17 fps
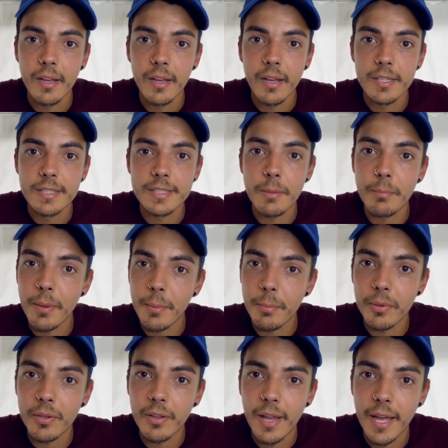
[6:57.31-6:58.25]
Some
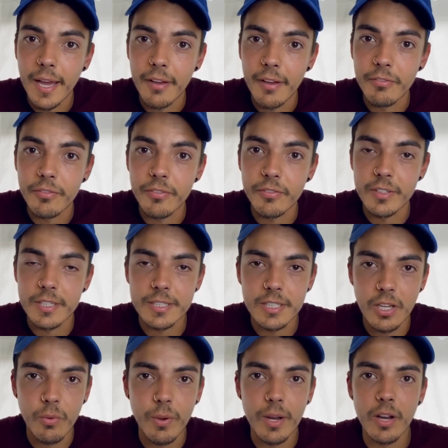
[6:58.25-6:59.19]
people have
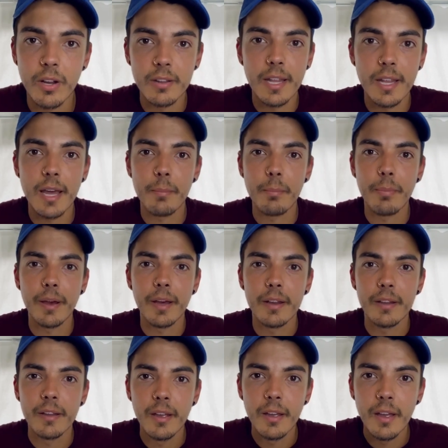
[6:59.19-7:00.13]
disagreed on that, but
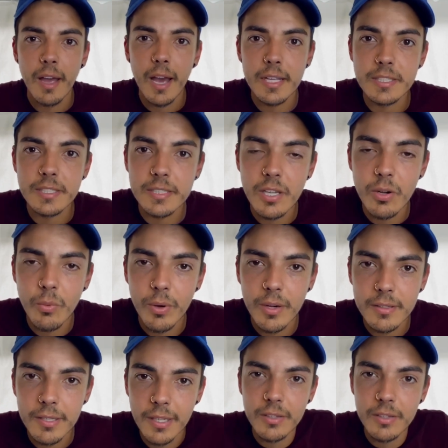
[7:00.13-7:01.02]
I just didn't want to take the